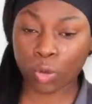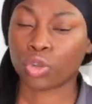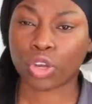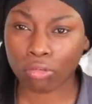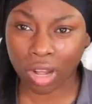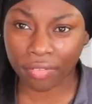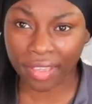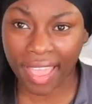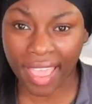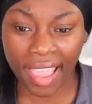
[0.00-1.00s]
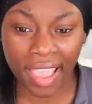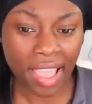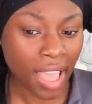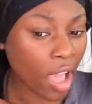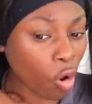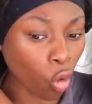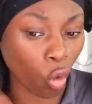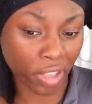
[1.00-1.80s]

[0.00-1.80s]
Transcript: who don't love hair or